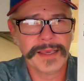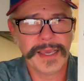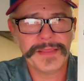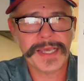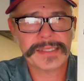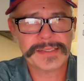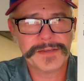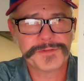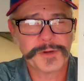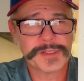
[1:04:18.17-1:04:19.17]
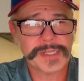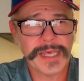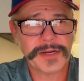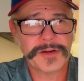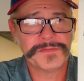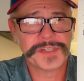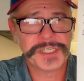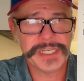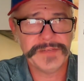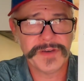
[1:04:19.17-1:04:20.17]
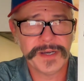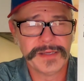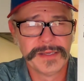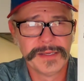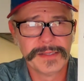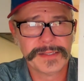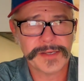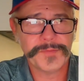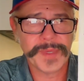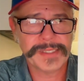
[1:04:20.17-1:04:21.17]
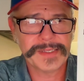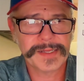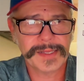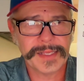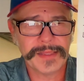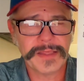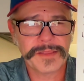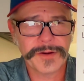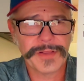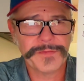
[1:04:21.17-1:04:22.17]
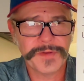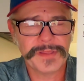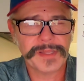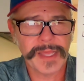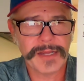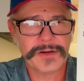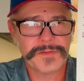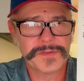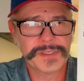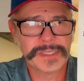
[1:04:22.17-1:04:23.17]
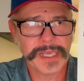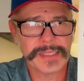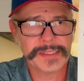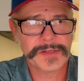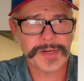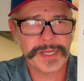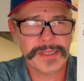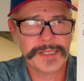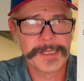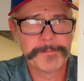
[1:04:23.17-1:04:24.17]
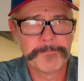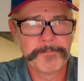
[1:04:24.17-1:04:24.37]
and that's the first letter of Shiva. So mystically, the 35th letter of Sanskrit